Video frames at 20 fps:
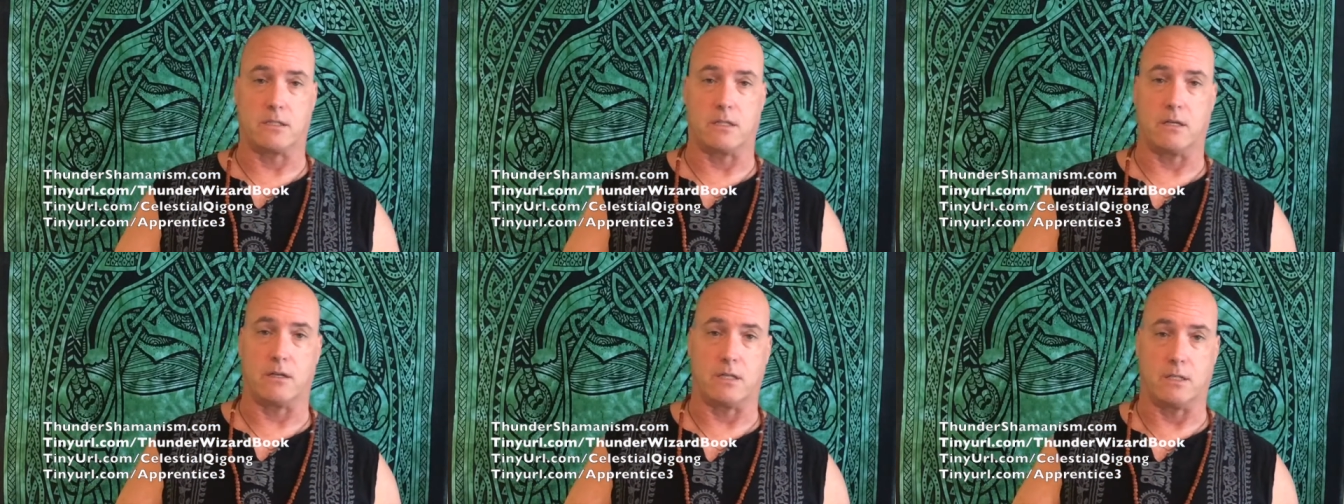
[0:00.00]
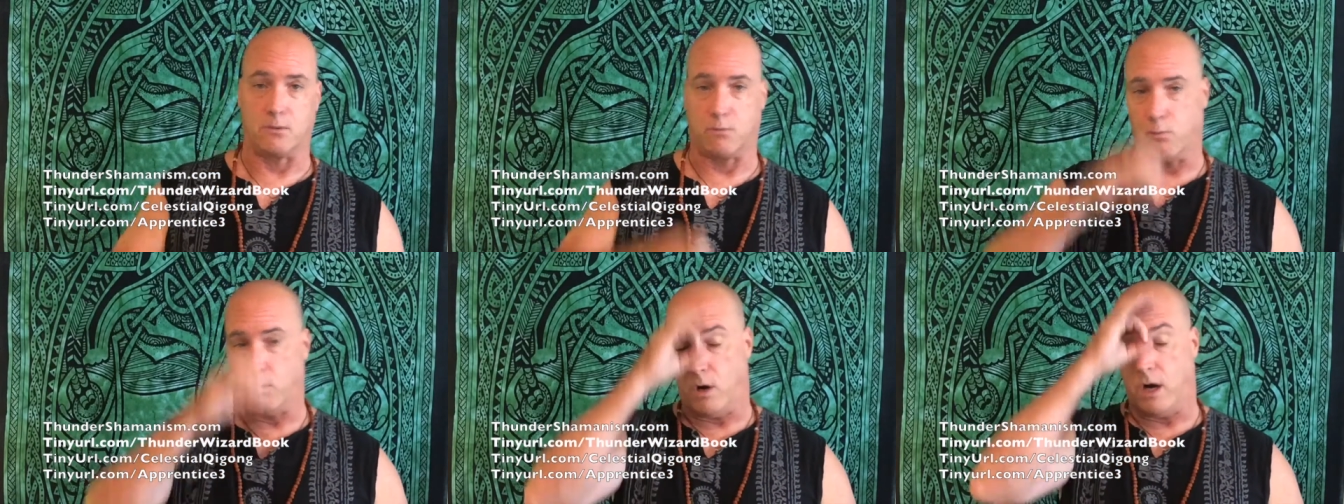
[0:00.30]
They're
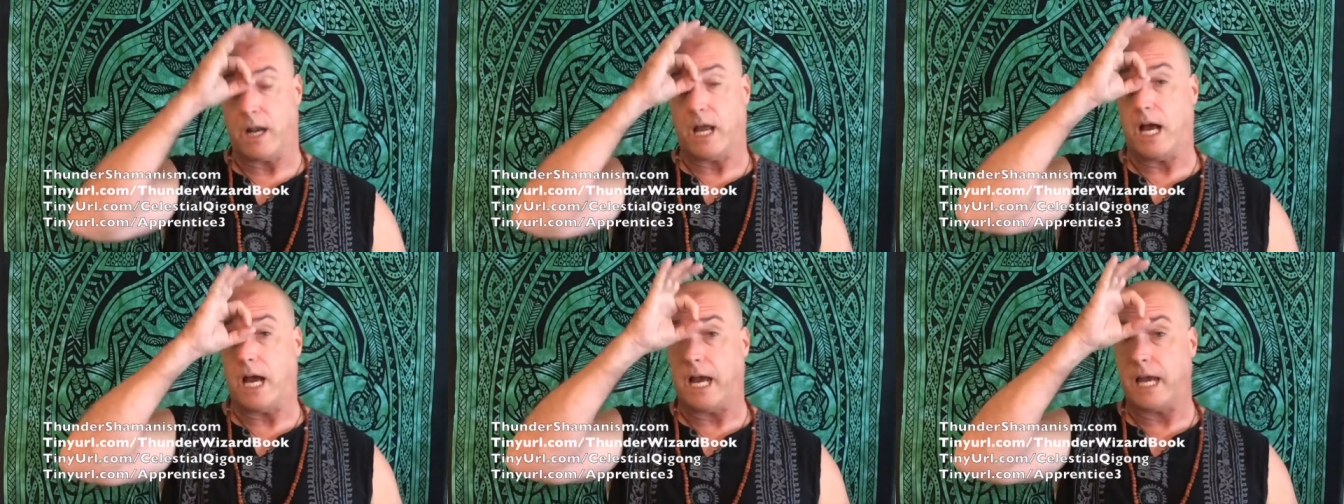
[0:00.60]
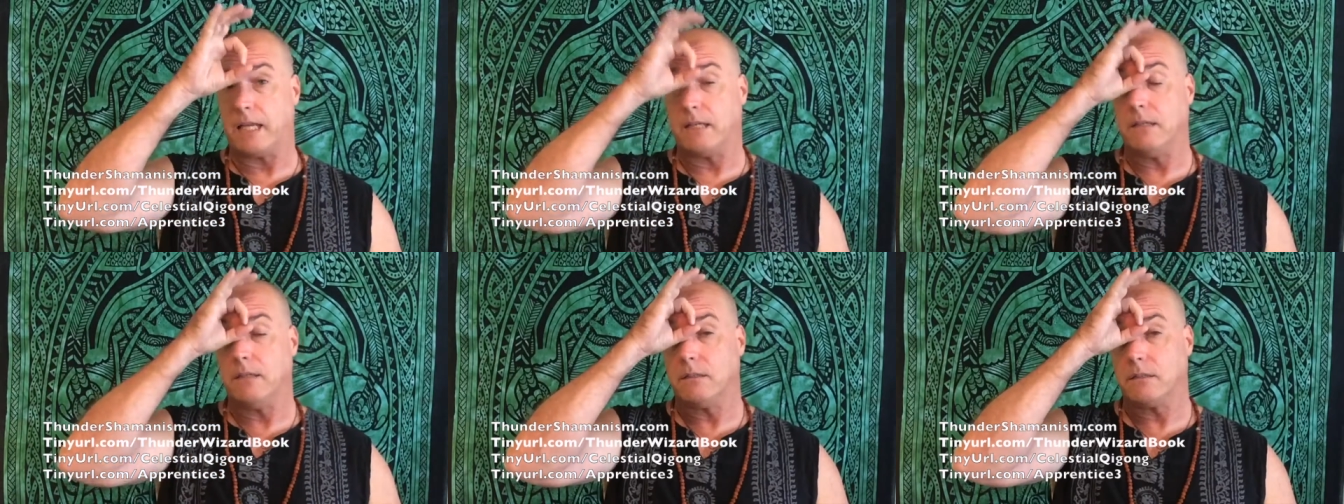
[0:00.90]
these
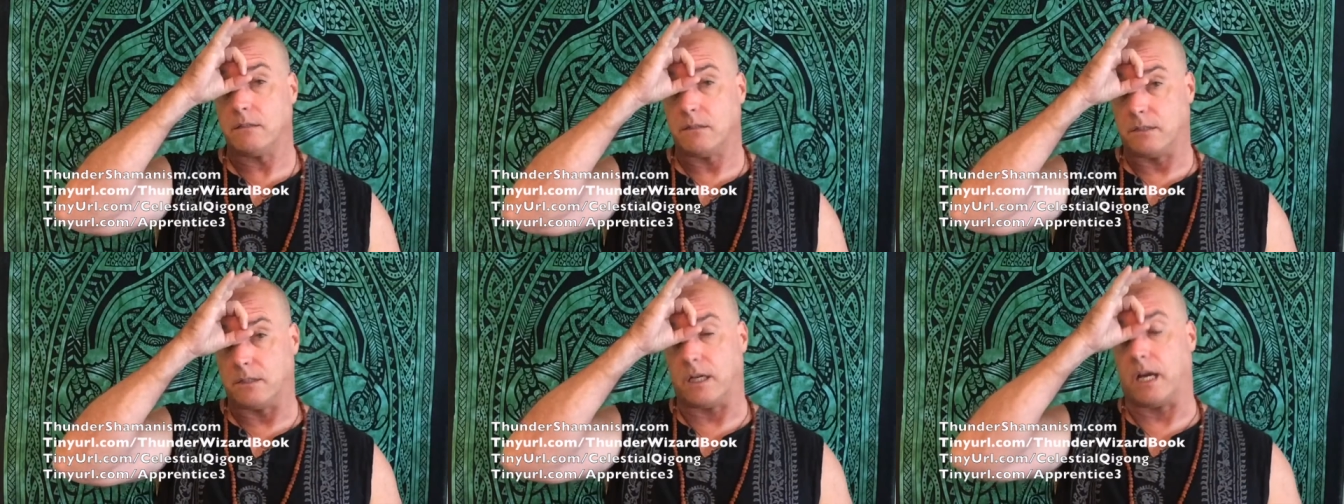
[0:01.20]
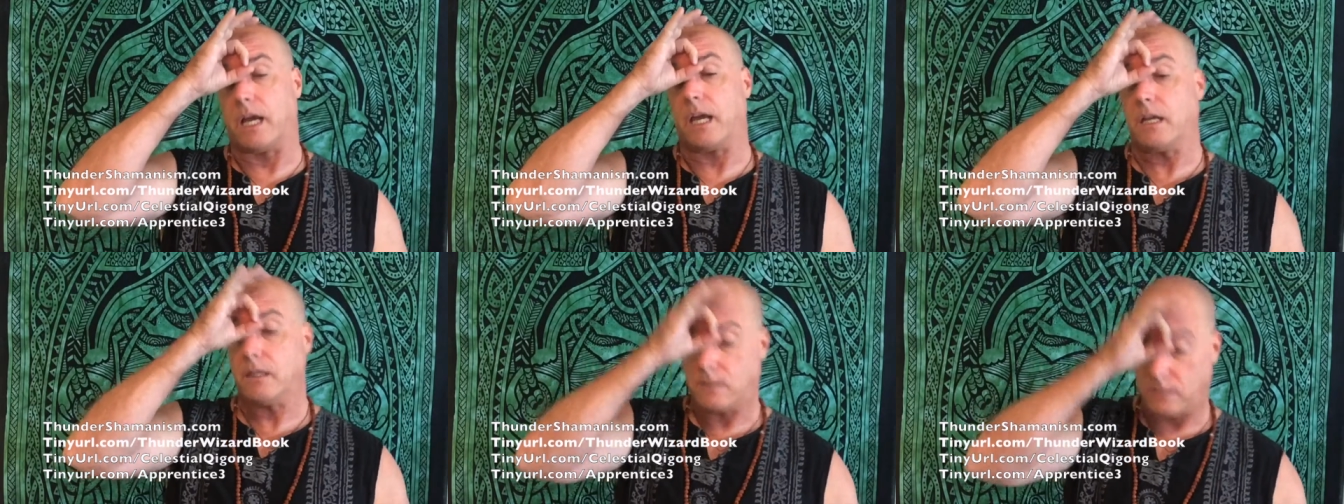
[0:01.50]
one-eyed
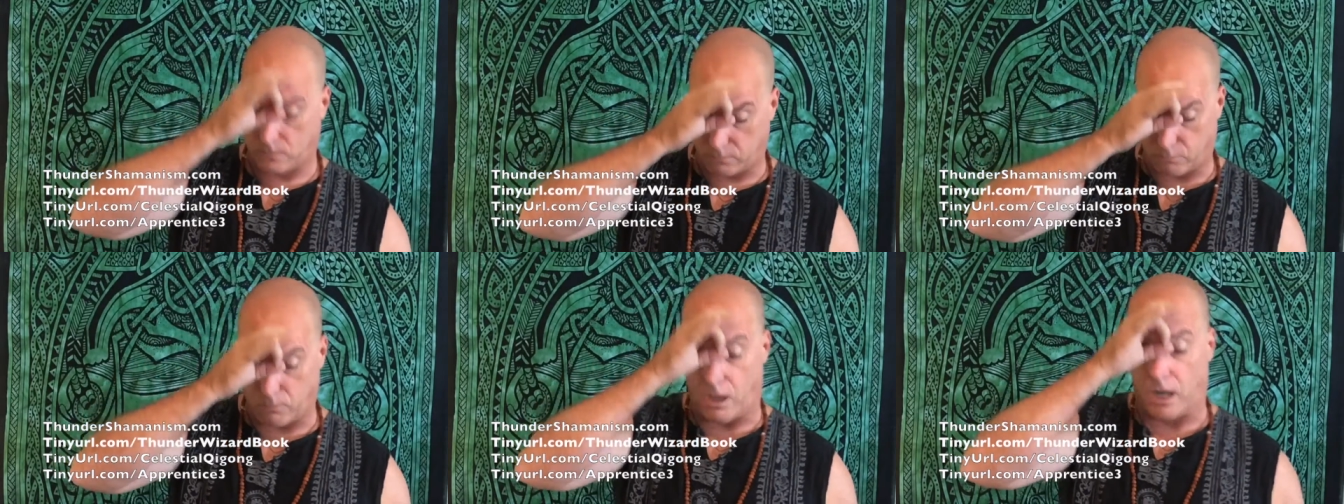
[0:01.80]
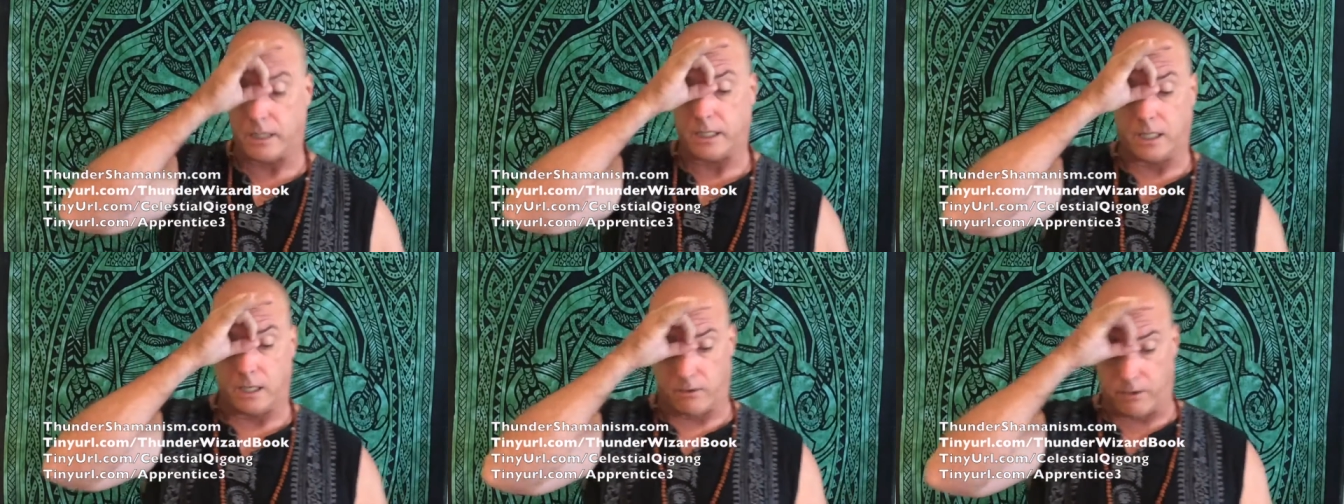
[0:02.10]
giants
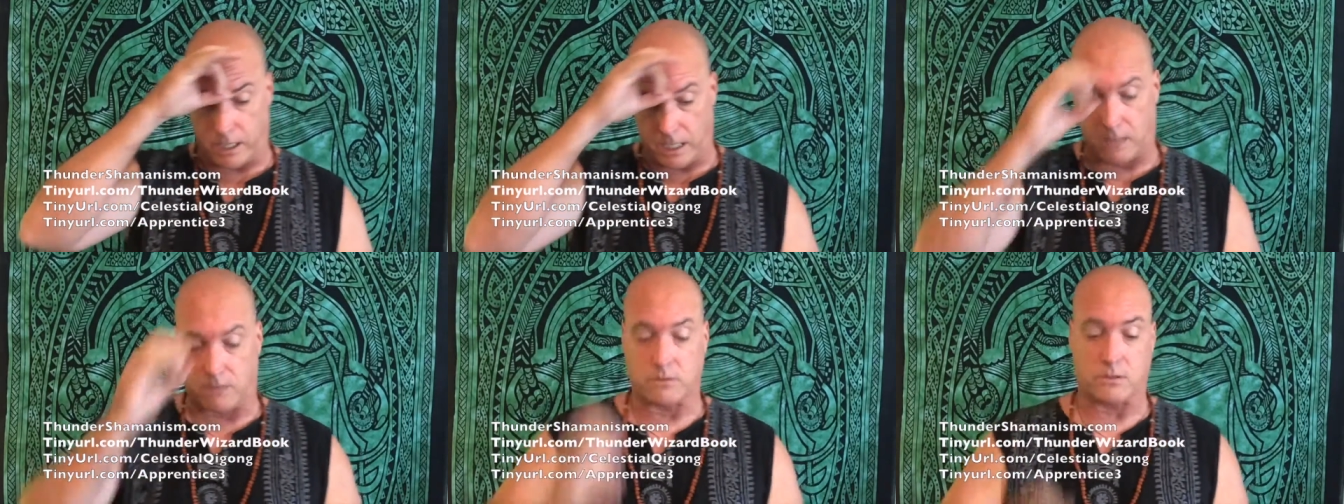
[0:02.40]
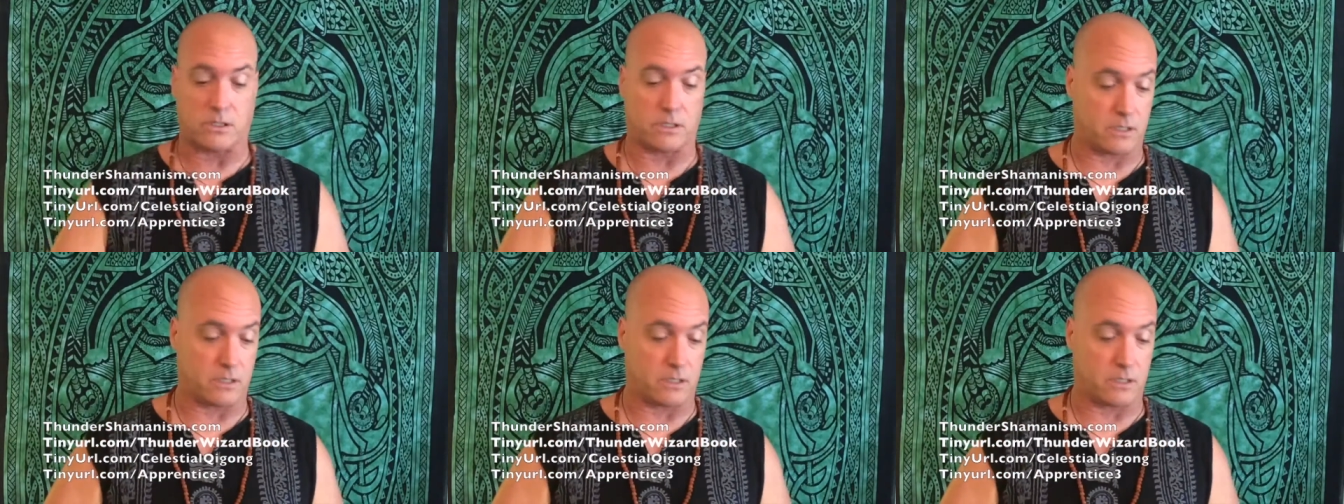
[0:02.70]
walking around,